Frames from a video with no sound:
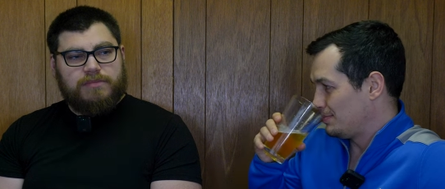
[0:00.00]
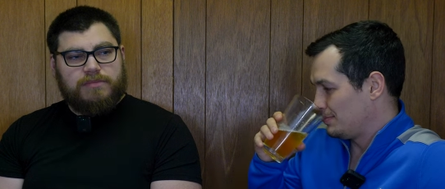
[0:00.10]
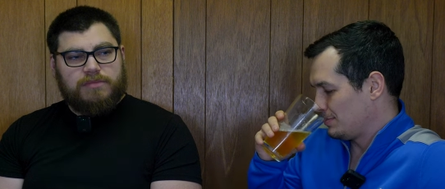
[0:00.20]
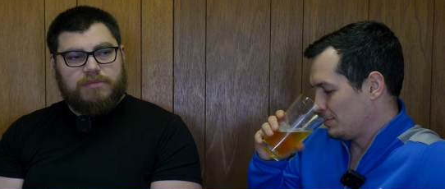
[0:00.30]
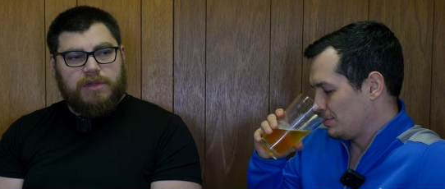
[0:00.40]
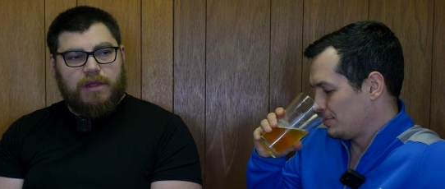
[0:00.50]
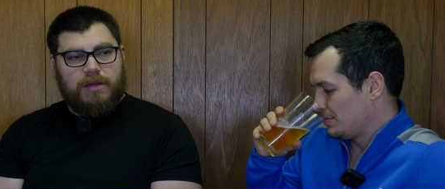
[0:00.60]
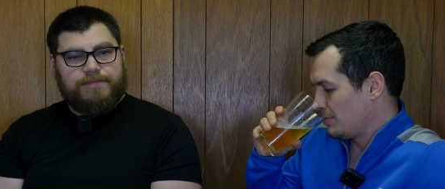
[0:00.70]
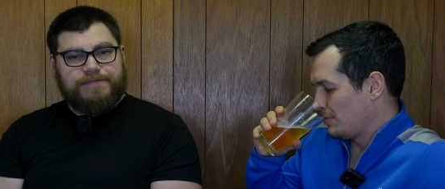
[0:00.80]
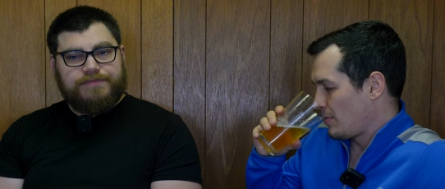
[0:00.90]

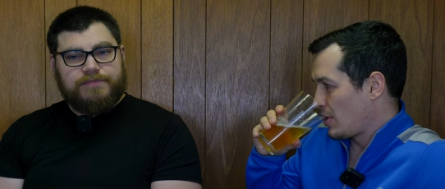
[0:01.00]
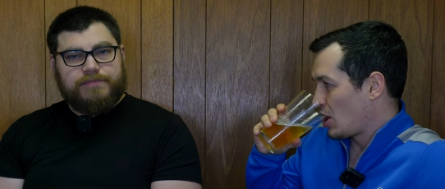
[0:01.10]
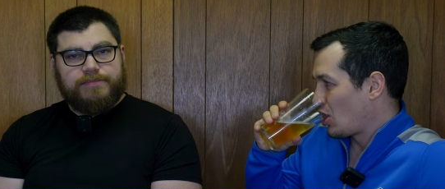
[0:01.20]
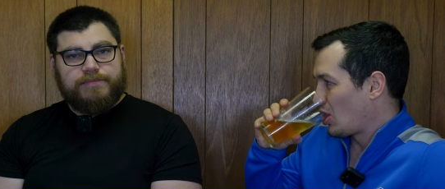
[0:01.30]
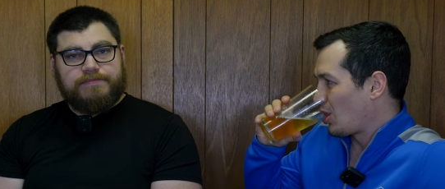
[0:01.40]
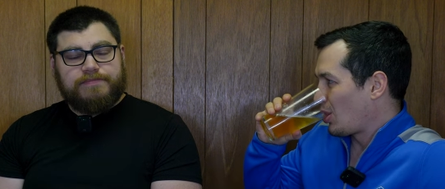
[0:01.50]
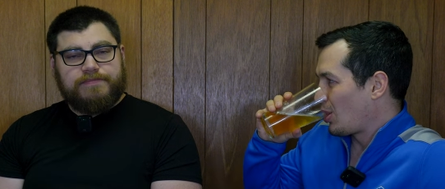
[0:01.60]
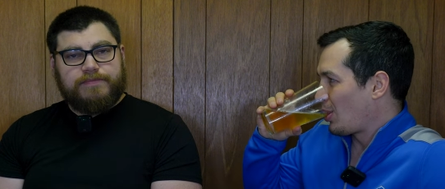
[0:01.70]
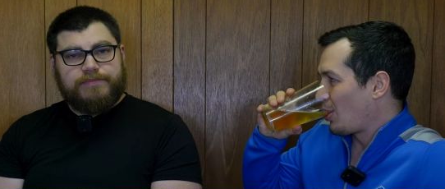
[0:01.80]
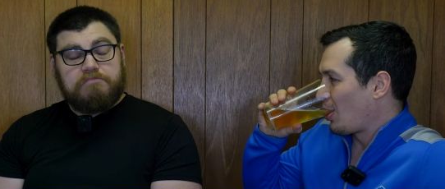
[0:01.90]

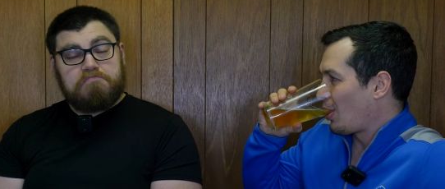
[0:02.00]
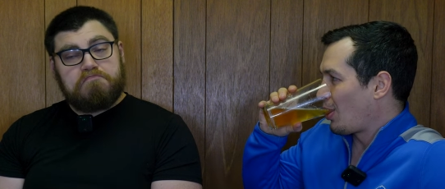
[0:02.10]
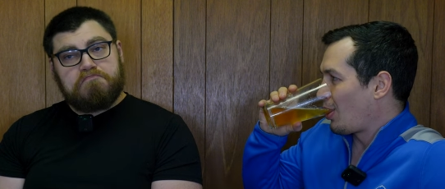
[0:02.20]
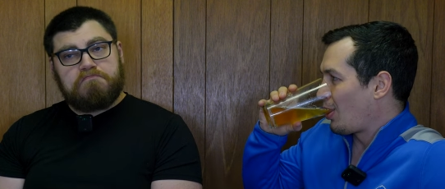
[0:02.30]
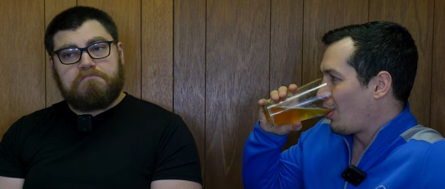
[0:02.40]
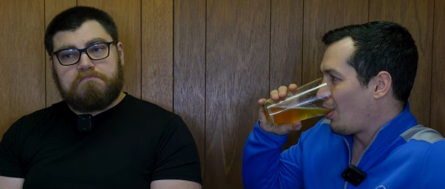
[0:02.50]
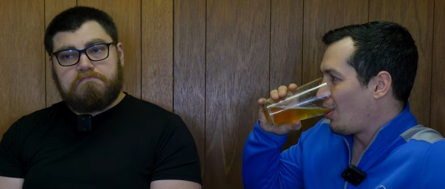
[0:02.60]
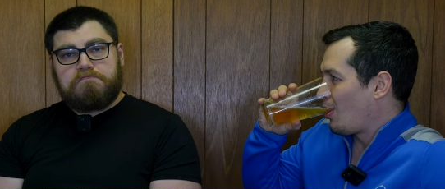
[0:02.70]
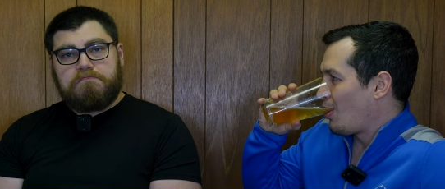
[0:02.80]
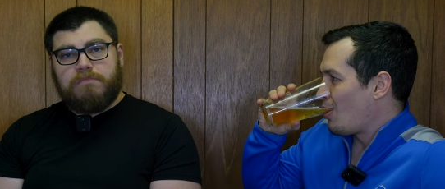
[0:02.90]

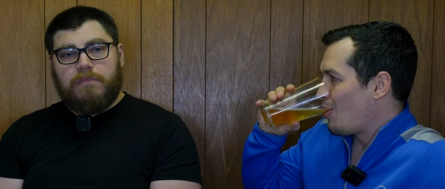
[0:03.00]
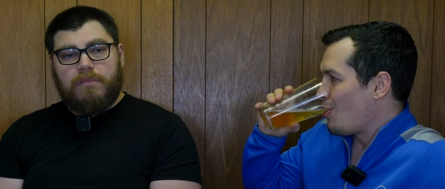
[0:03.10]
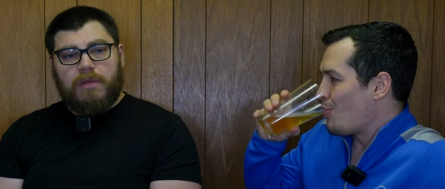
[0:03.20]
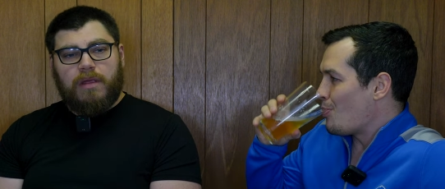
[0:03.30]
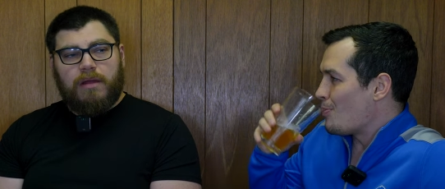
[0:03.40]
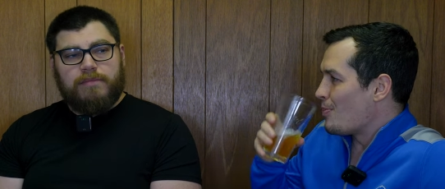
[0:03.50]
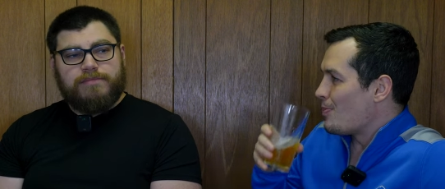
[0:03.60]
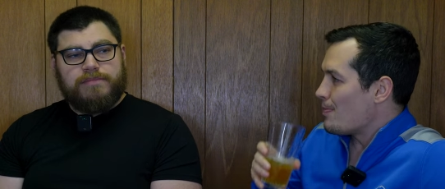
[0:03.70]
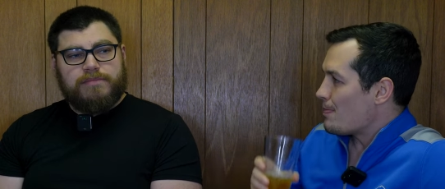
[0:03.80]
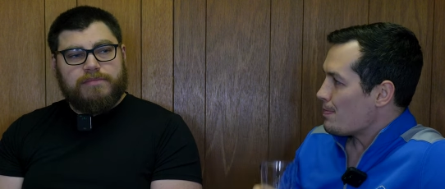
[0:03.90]

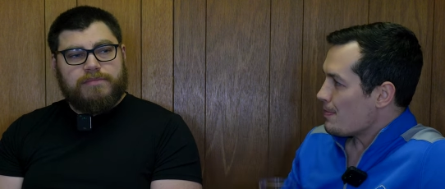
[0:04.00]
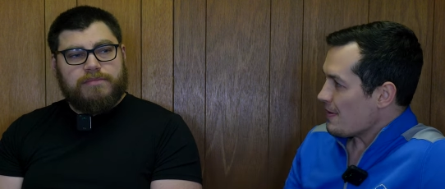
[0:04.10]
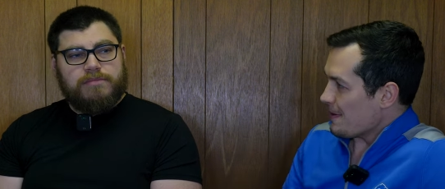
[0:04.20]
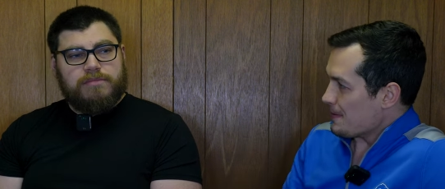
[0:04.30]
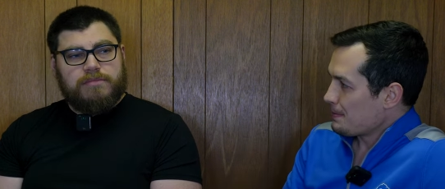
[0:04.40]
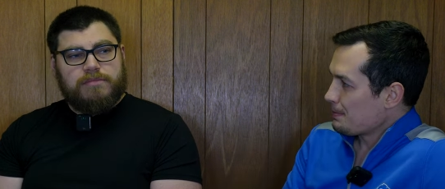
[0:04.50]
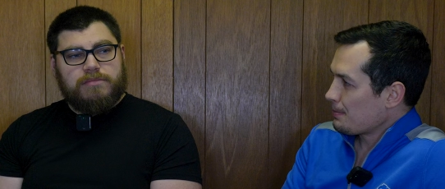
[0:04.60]
(no one is talking)